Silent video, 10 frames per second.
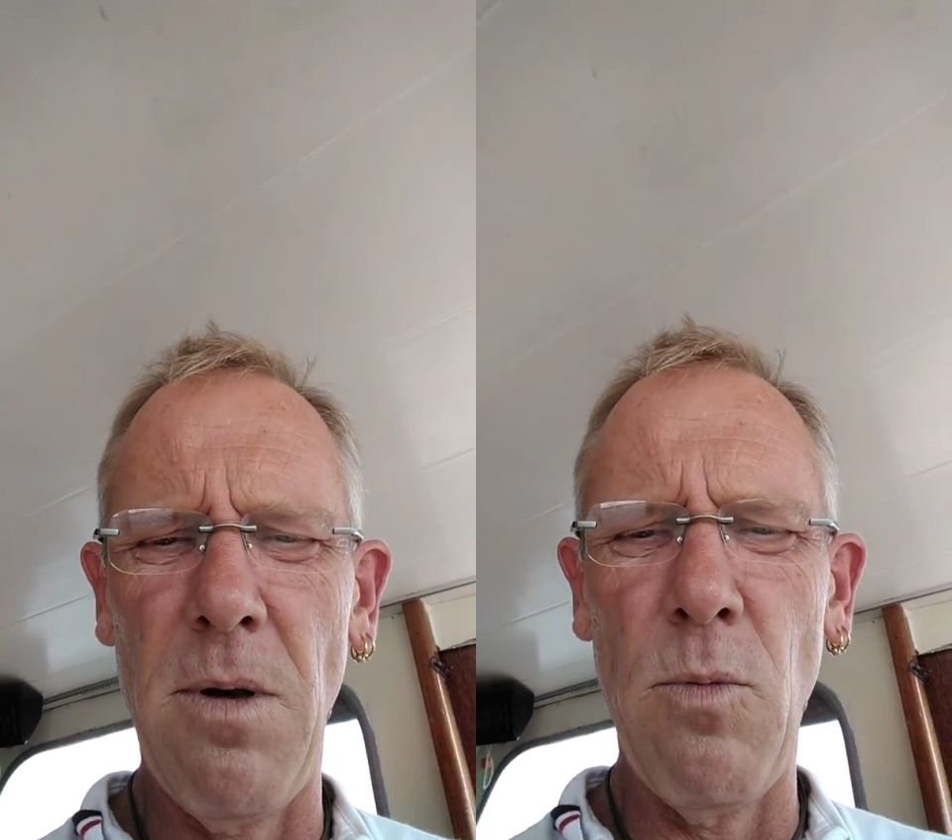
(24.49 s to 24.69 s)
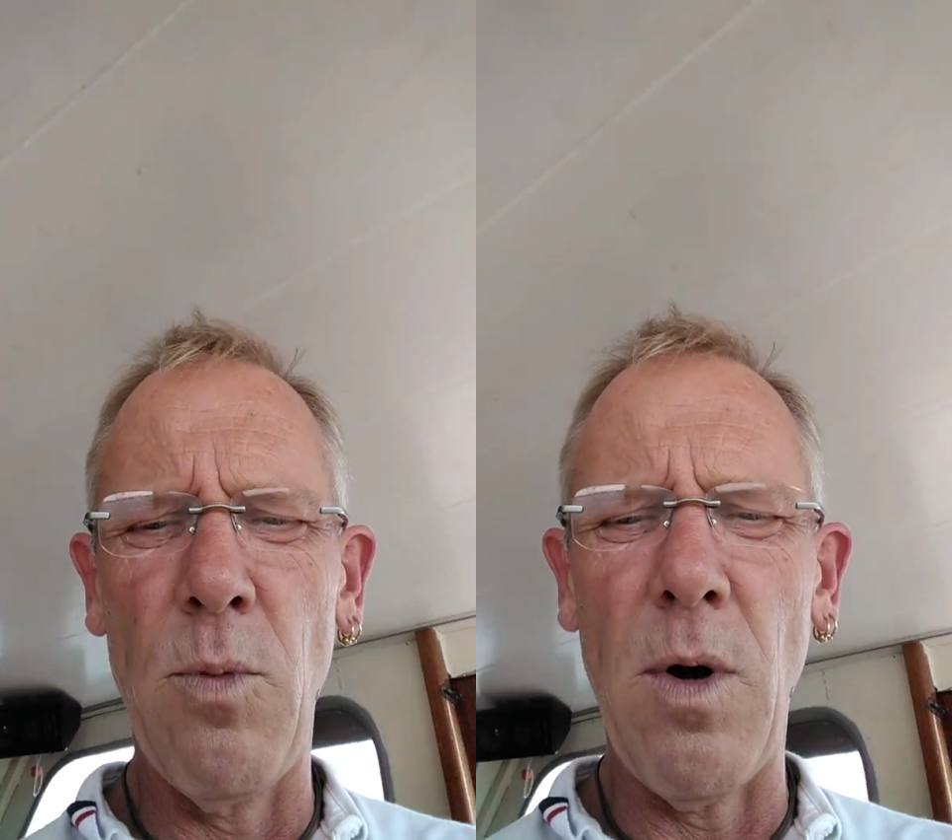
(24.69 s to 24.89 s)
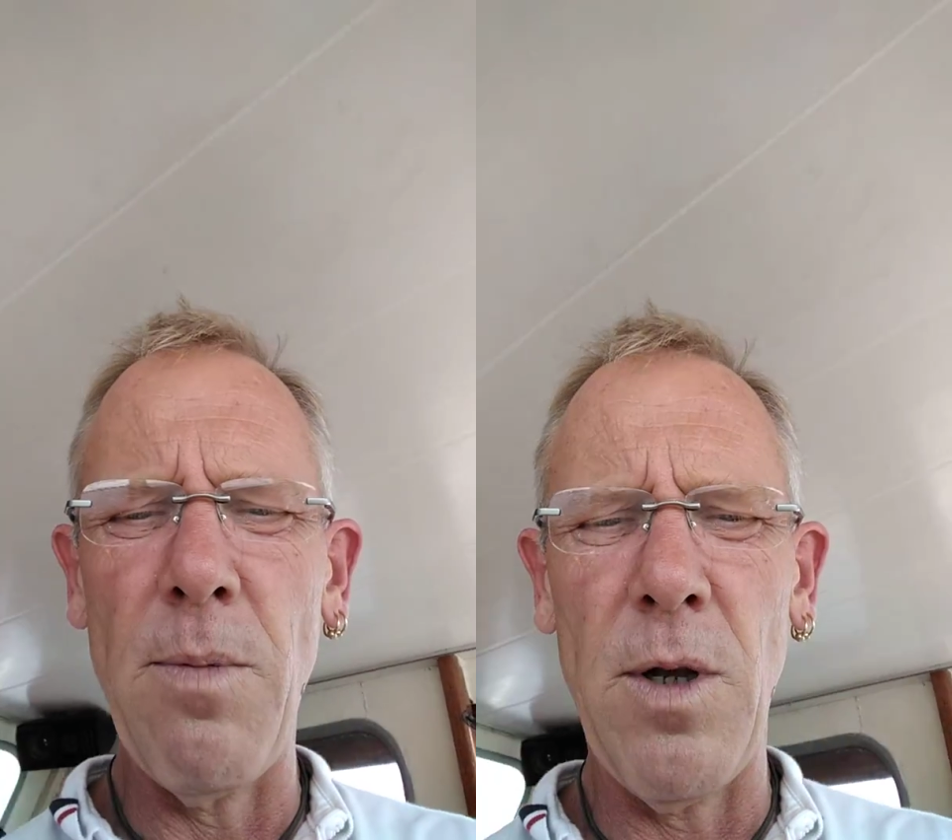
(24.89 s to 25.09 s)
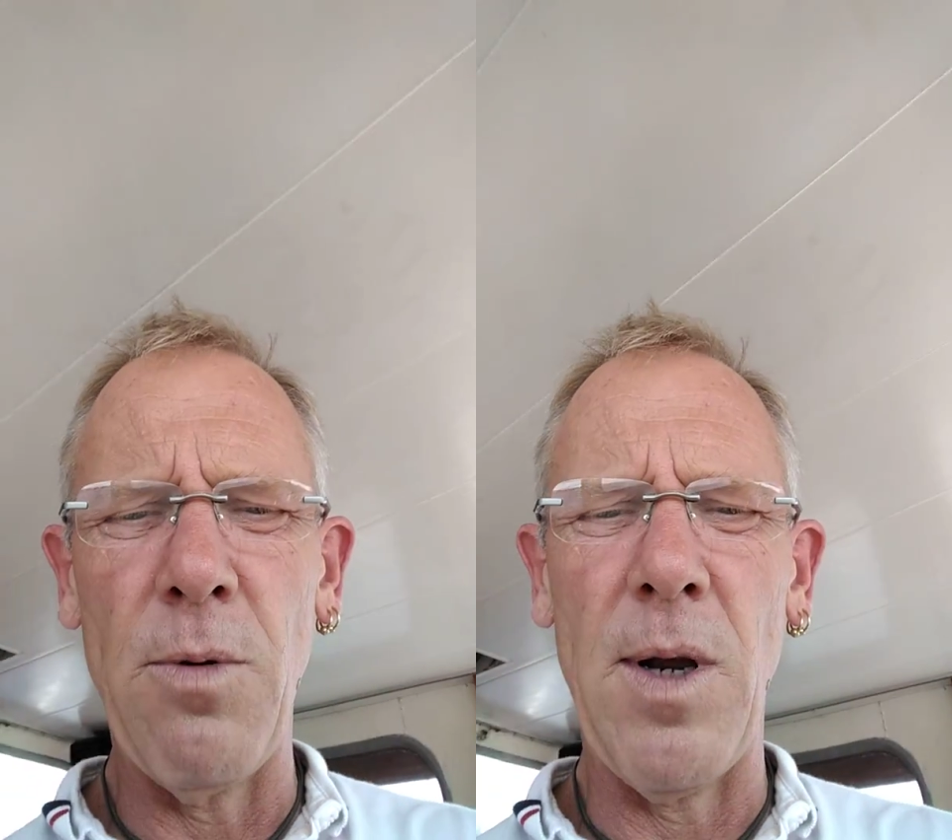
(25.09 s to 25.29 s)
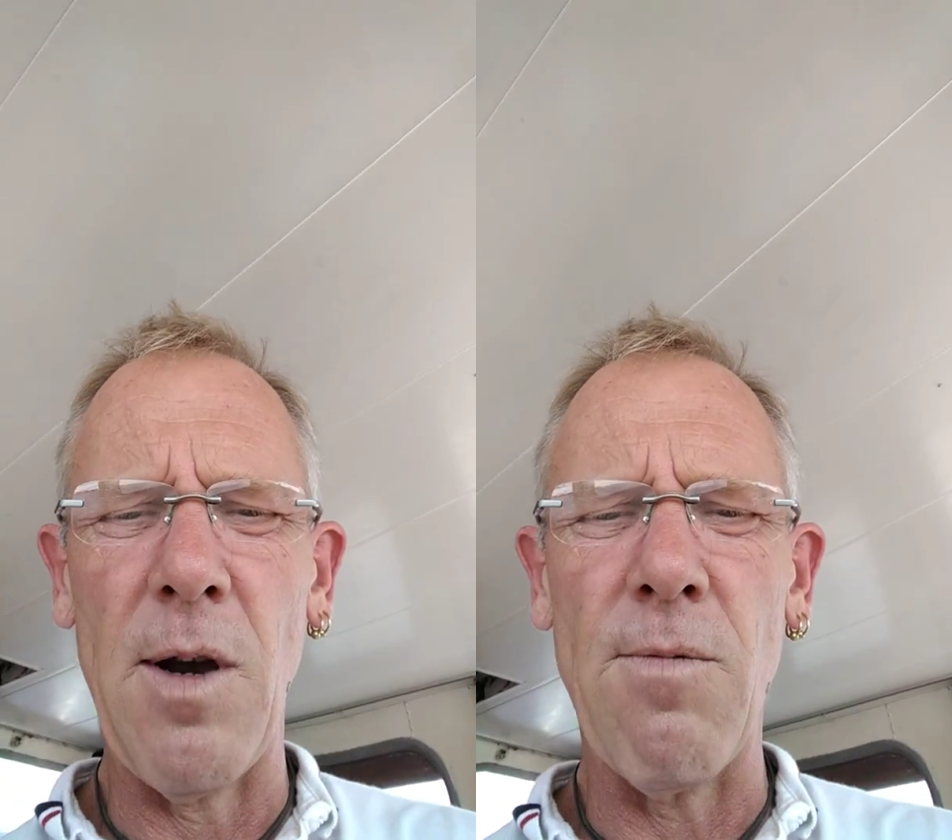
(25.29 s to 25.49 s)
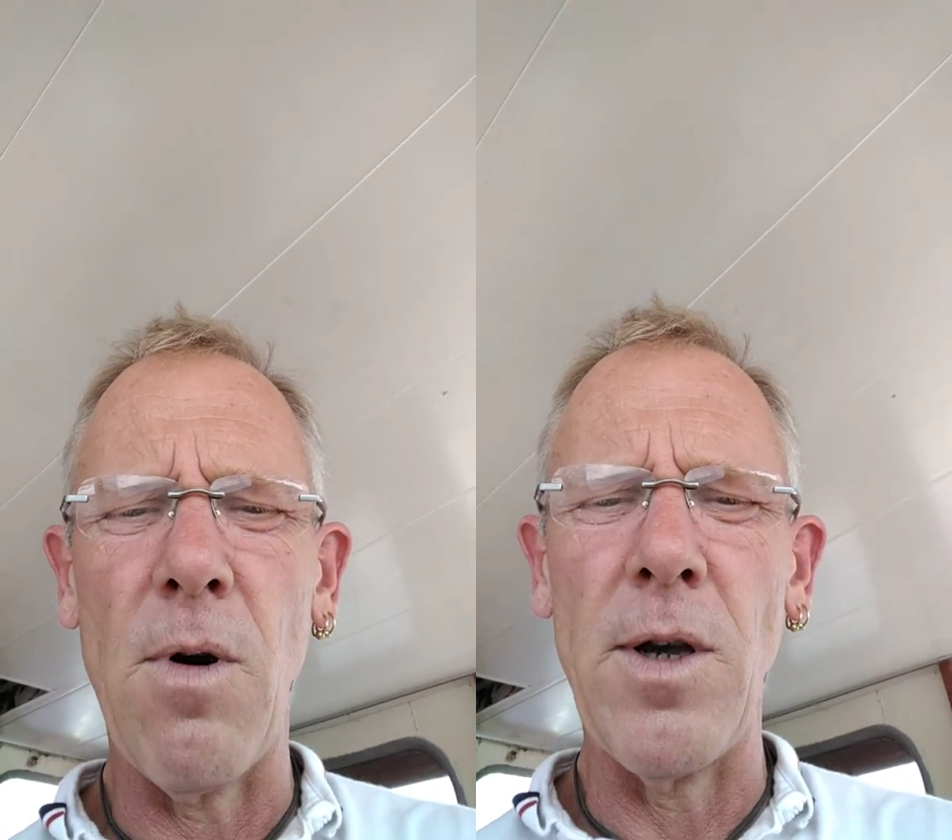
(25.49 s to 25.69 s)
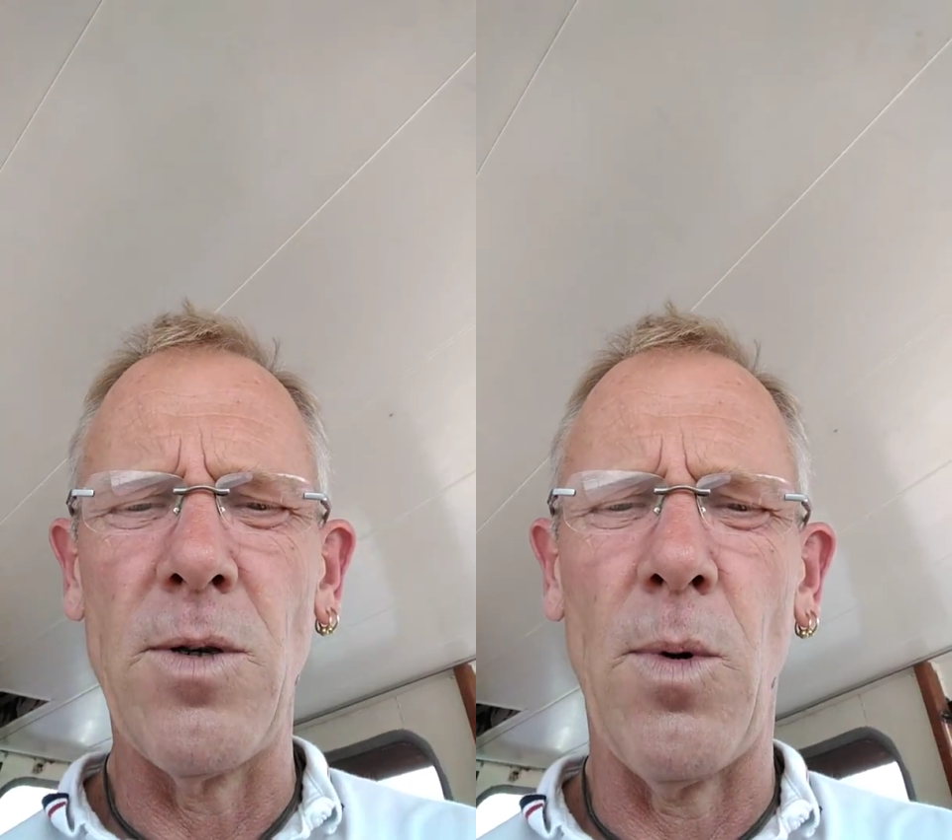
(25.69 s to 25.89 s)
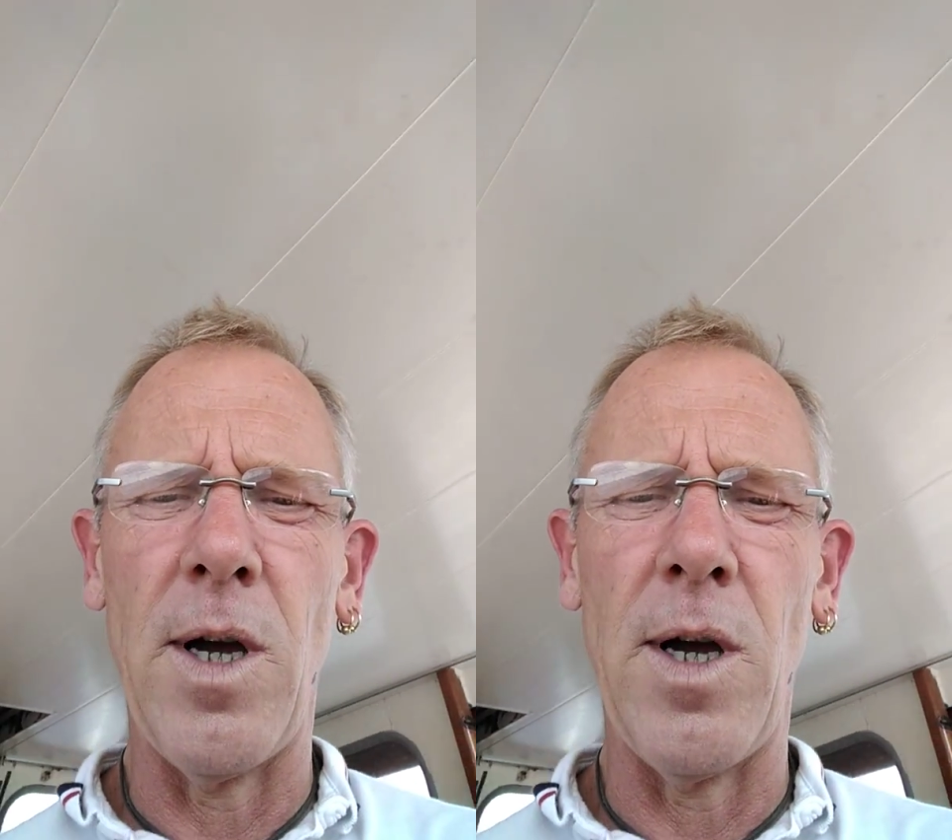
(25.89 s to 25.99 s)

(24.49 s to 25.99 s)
We won't be doing it right away at